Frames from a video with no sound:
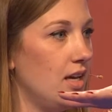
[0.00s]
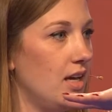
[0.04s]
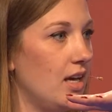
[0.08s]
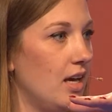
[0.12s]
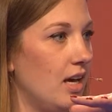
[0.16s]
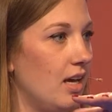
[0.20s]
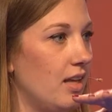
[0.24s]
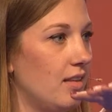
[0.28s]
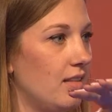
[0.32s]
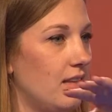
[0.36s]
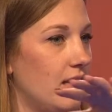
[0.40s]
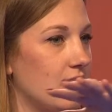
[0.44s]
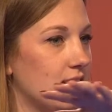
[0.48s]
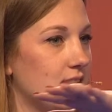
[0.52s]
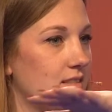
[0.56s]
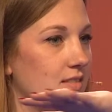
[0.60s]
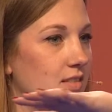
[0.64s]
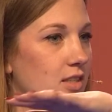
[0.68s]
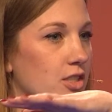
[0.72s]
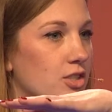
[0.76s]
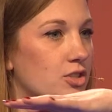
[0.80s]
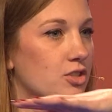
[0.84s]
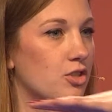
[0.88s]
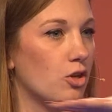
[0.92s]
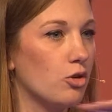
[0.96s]
And that's
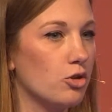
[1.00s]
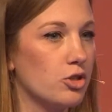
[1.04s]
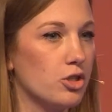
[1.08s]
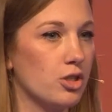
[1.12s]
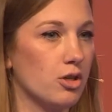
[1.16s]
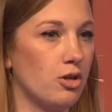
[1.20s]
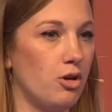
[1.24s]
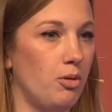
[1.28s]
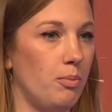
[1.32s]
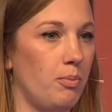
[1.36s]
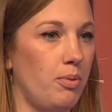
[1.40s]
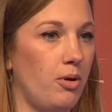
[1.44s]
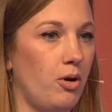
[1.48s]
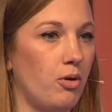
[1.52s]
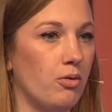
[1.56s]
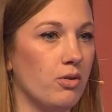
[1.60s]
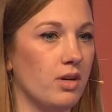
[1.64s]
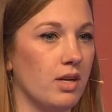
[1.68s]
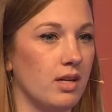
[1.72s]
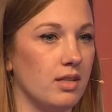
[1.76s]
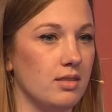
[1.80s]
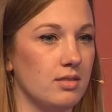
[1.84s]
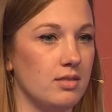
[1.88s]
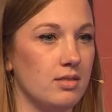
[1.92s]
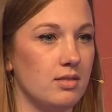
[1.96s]
the social
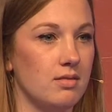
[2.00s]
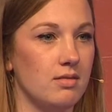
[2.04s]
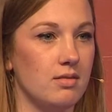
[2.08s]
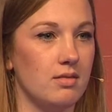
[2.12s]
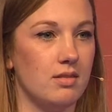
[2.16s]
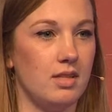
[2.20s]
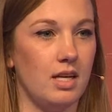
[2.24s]
component